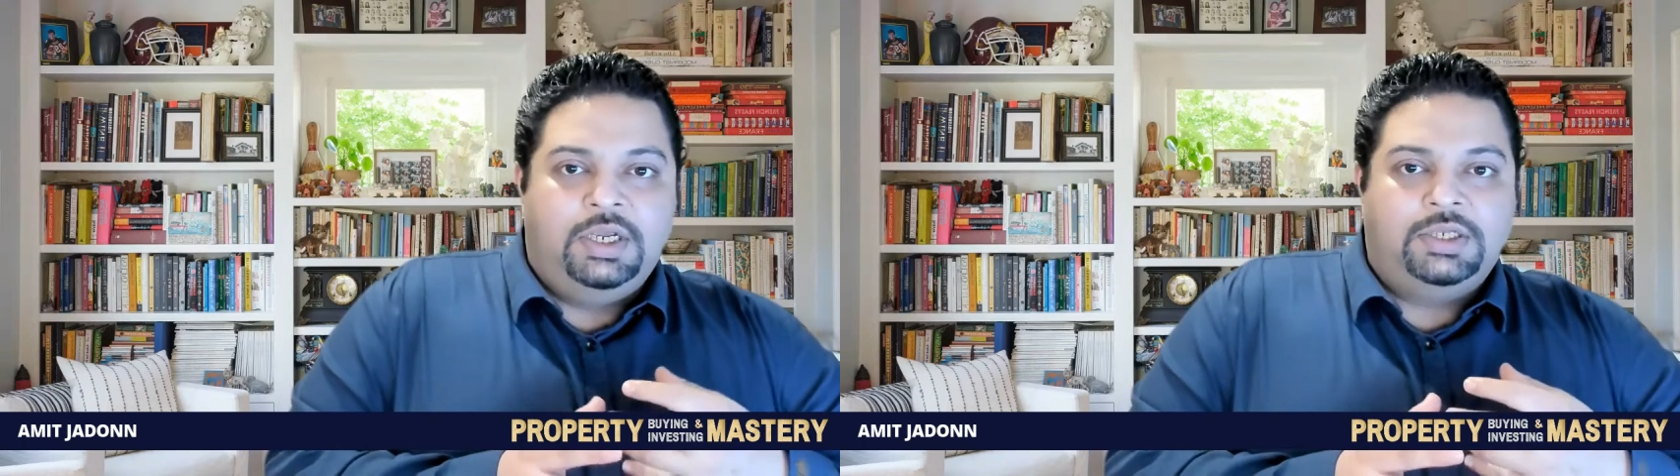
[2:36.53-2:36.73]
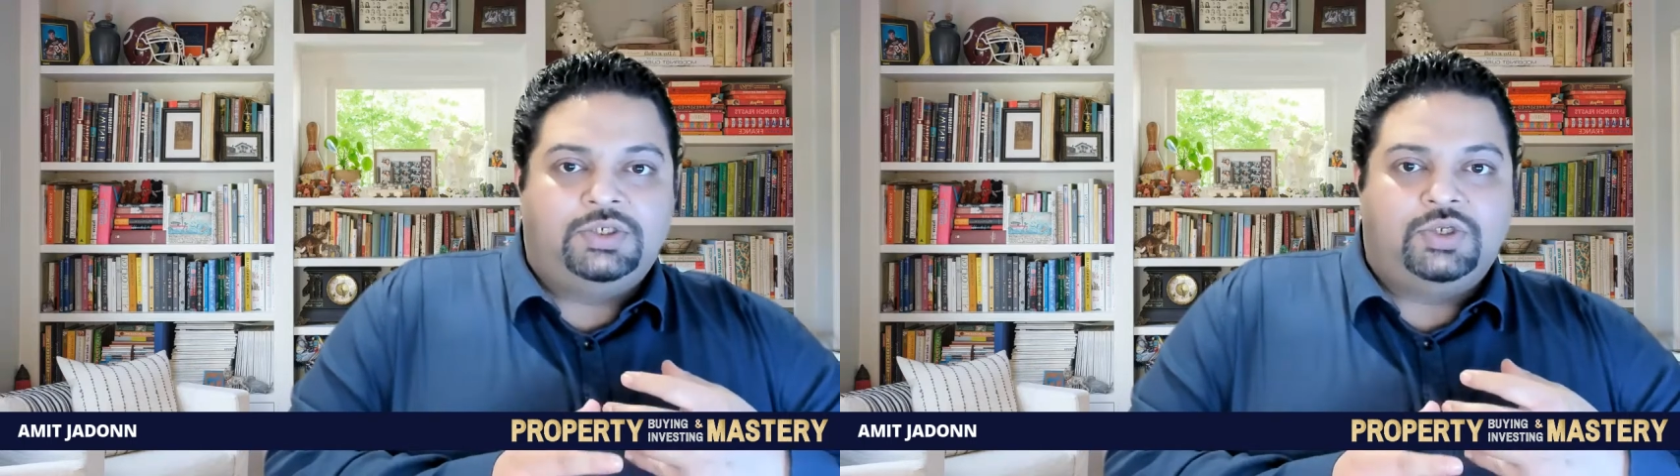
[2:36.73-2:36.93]

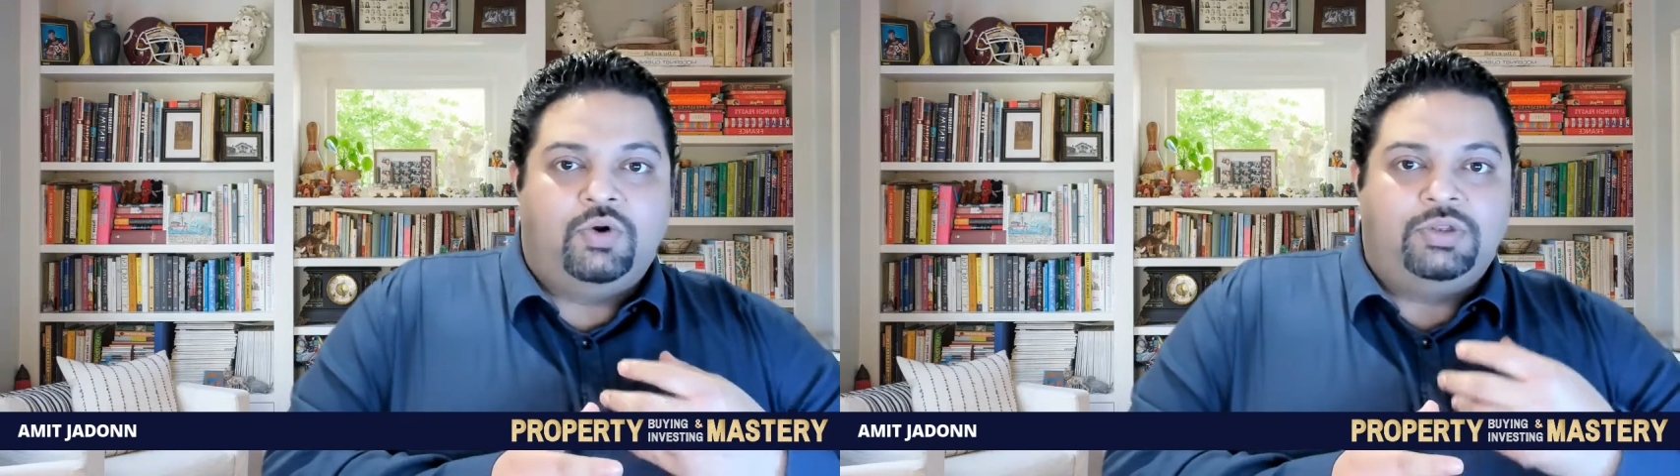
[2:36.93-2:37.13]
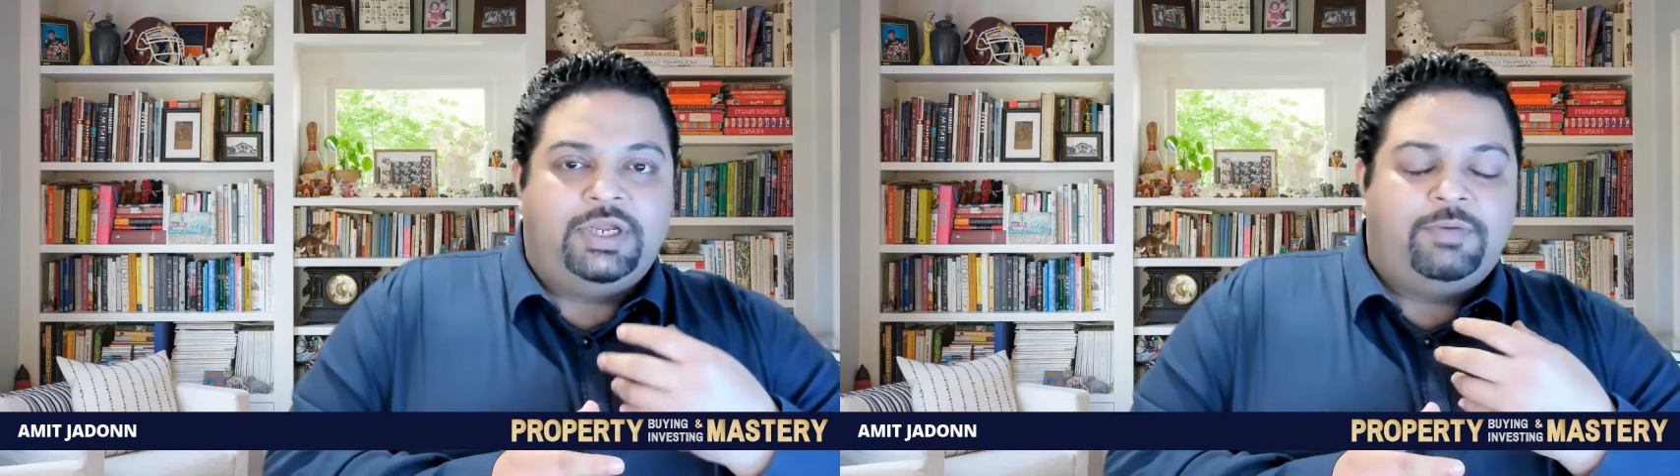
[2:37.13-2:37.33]

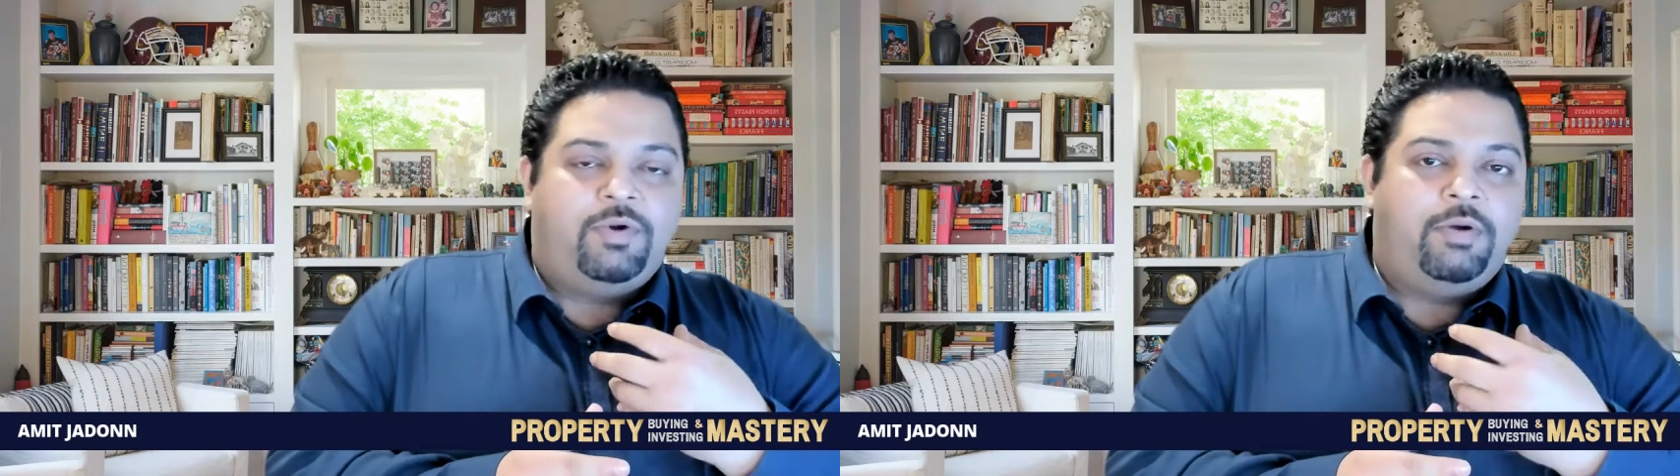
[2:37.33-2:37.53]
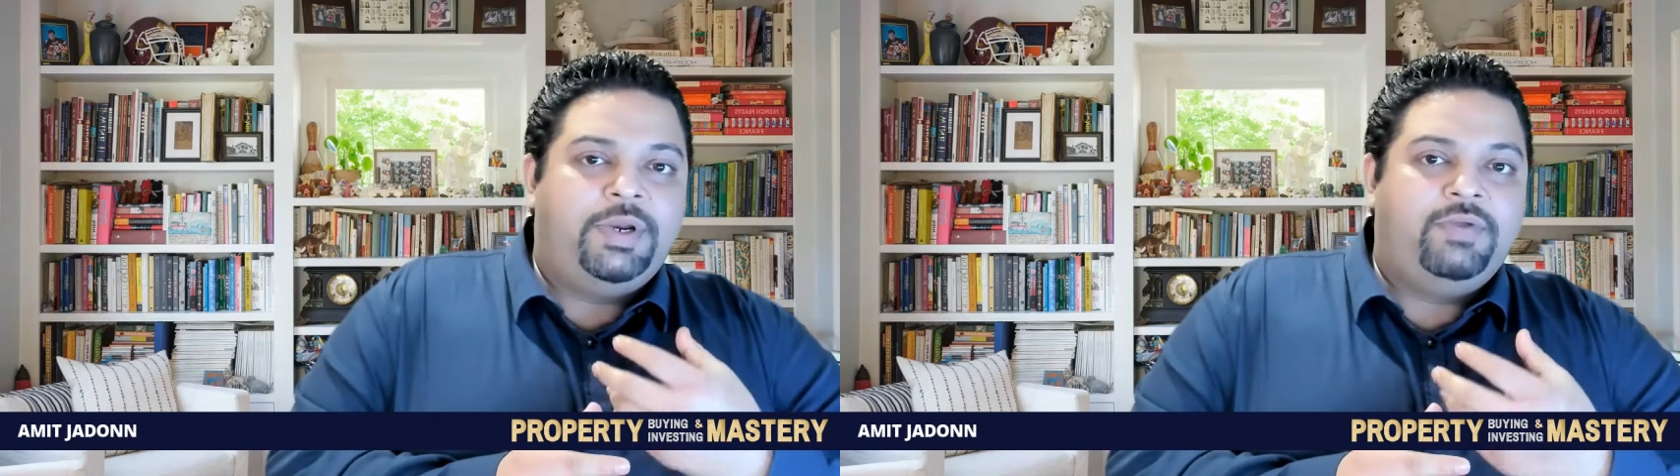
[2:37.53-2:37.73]
So that
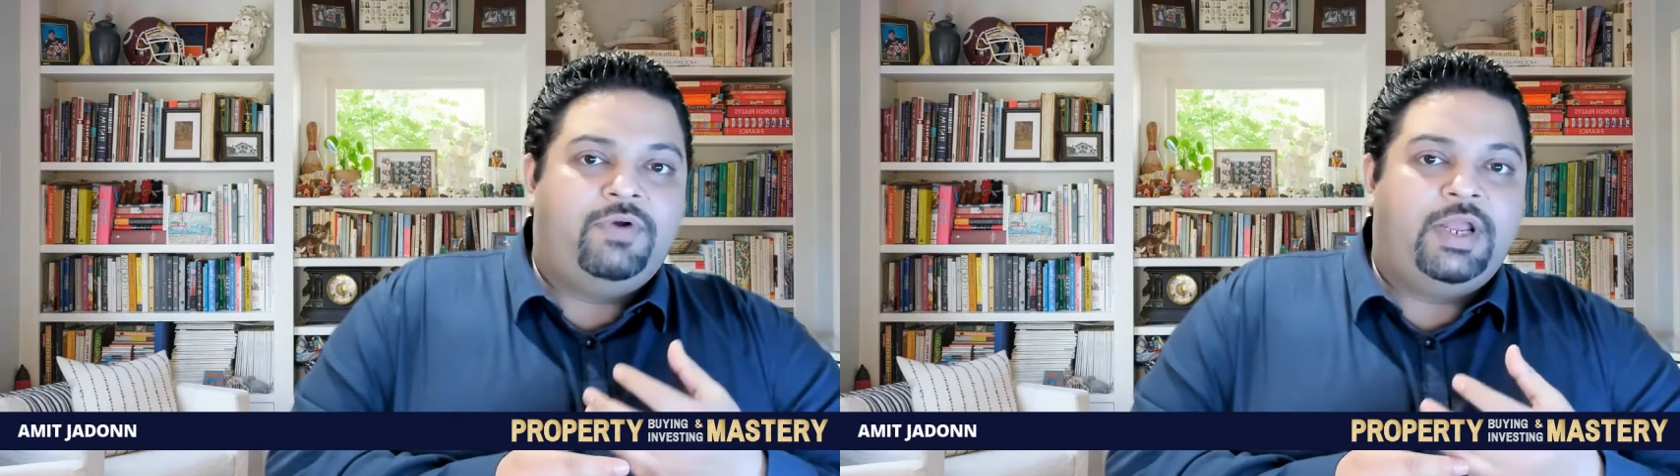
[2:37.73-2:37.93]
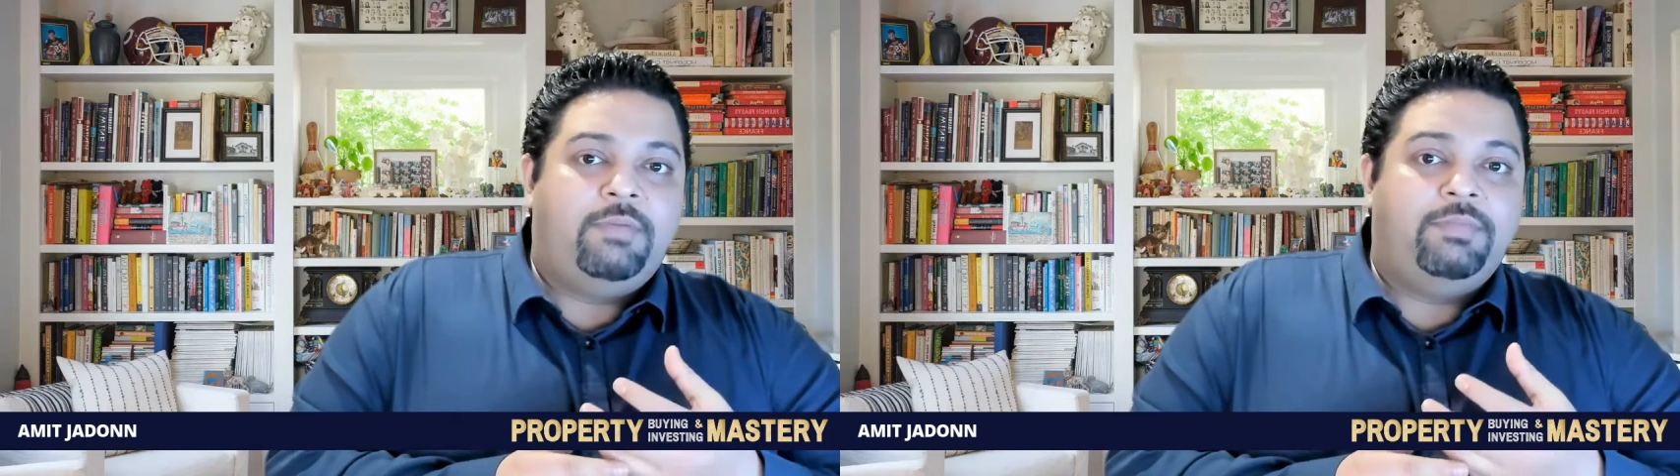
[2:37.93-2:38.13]
property
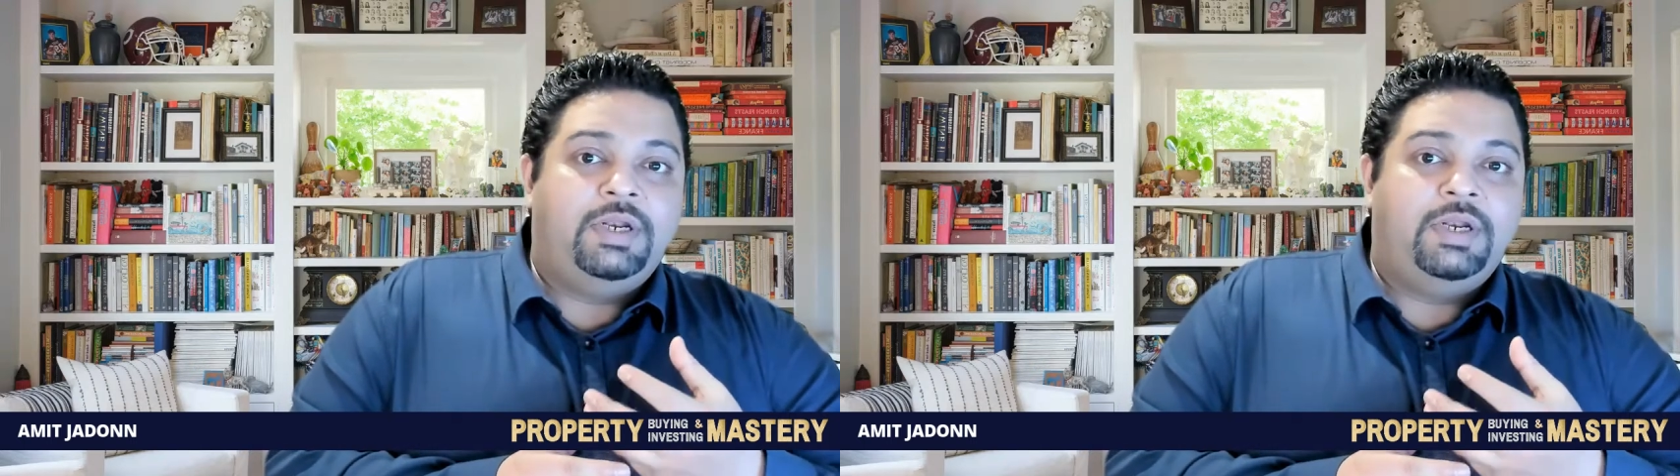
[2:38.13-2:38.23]
would have